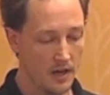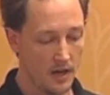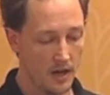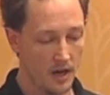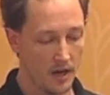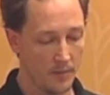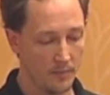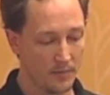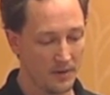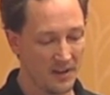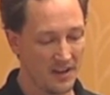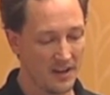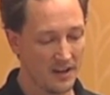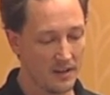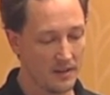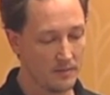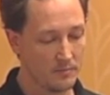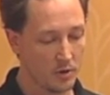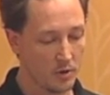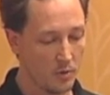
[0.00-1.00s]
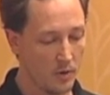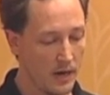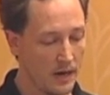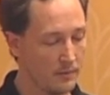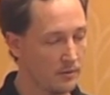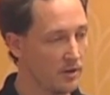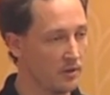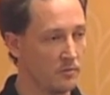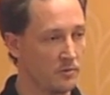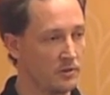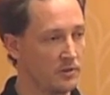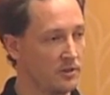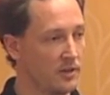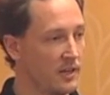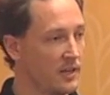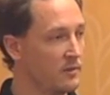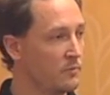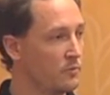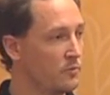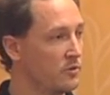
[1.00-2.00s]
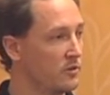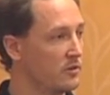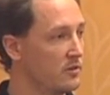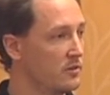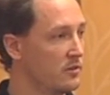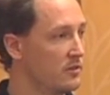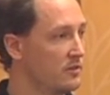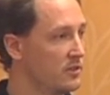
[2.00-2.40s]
Um, but none of them were quite what I wanted. I didn't want